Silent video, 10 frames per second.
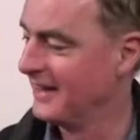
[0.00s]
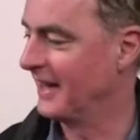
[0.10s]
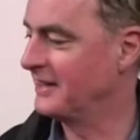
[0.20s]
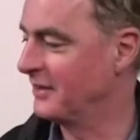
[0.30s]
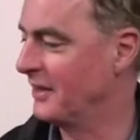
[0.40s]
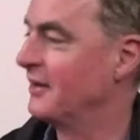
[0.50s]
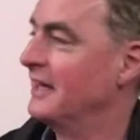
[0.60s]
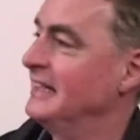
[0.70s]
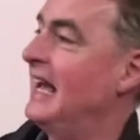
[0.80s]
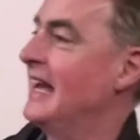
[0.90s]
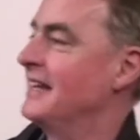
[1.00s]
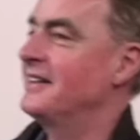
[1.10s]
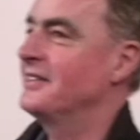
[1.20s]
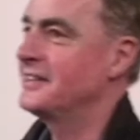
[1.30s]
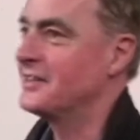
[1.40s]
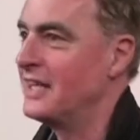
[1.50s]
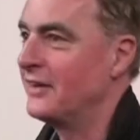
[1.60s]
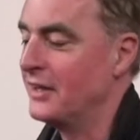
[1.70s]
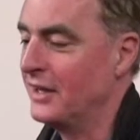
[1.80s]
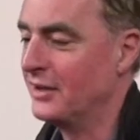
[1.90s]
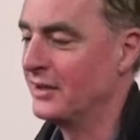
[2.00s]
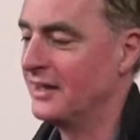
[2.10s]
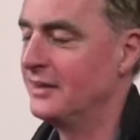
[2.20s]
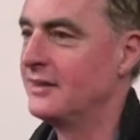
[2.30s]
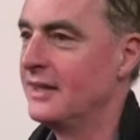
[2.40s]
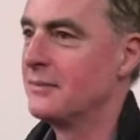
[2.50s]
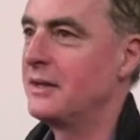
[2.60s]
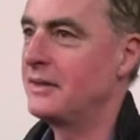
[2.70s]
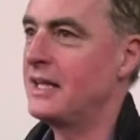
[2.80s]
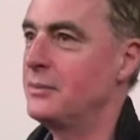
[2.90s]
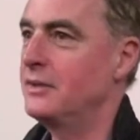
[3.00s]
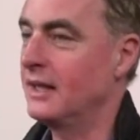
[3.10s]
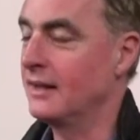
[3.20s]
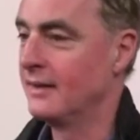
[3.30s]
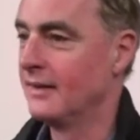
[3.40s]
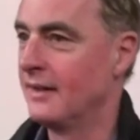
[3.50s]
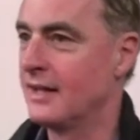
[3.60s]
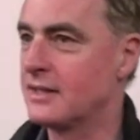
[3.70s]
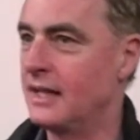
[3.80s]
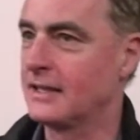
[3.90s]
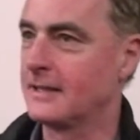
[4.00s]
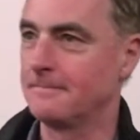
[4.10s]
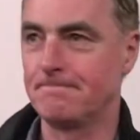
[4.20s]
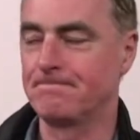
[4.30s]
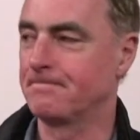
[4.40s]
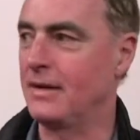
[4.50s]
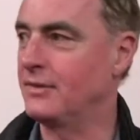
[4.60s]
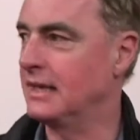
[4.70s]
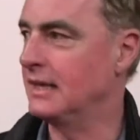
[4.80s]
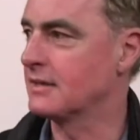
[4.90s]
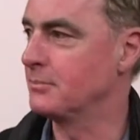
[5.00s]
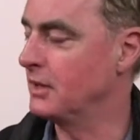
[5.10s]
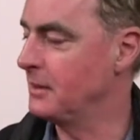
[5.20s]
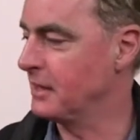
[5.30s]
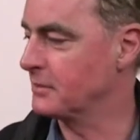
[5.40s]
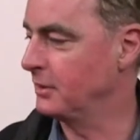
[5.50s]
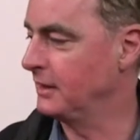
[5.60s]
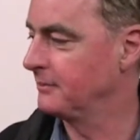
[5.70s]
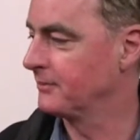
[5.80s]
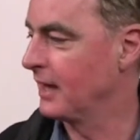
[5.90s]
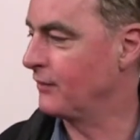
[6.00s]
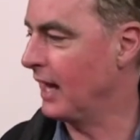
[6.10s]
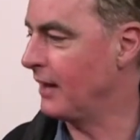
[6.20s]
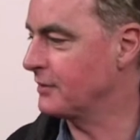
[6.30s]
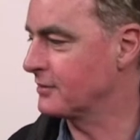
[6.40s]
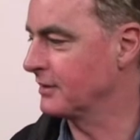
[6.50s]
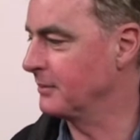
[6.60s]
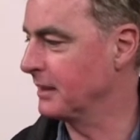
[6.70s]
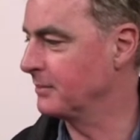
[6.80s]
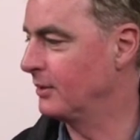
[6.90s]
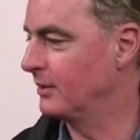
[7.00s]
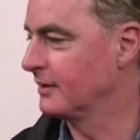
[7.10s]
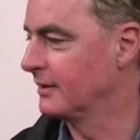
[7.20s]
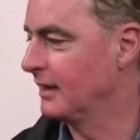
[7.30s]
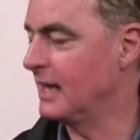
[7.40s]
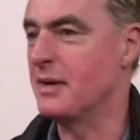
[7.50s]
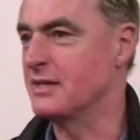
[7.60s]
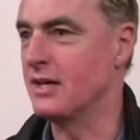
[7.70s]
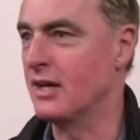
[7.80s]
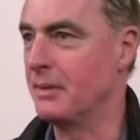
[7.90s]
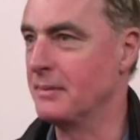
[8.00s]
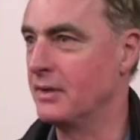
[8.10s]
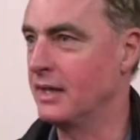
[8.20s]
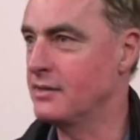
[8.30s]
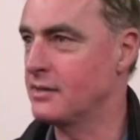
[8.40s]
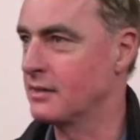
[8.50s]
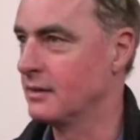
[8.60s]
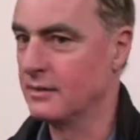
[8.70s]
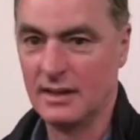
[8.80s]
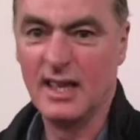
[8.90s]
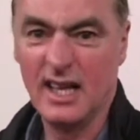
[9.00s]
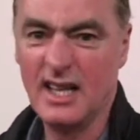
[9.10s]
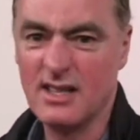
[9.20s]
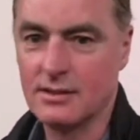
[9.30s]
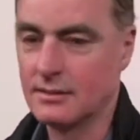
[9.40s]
I don't know. Yeah, you just never know, But I'll tell you one thing. It's like everything else, money makes money. If you have it, you make more. Anyway, it's not all about money, is it? It is.